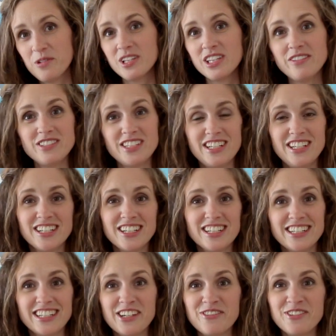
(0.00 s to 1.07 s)
I'd love to
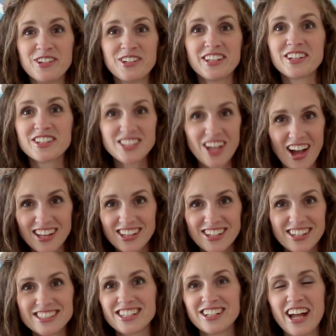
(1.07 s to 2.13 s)
hear if your little
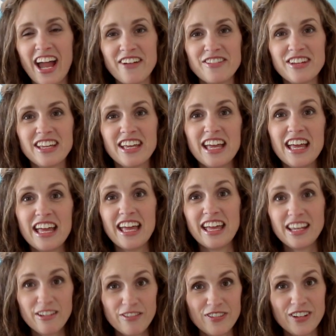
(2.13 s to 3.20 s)
toddlers are having
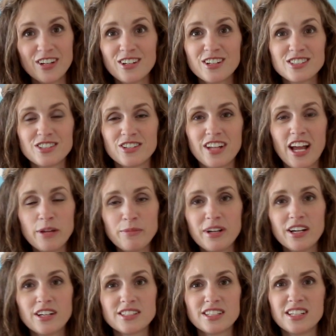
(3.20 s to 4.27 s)
any fears or
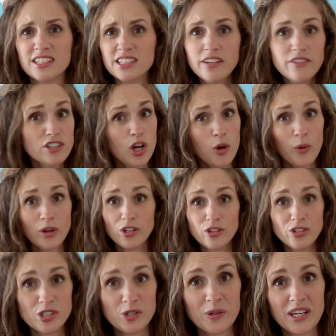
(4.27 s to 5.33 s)
nightmares, and I'd love to know what
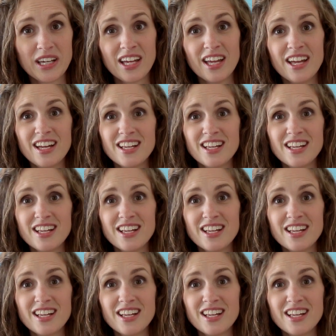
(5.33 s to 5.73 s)
you're doing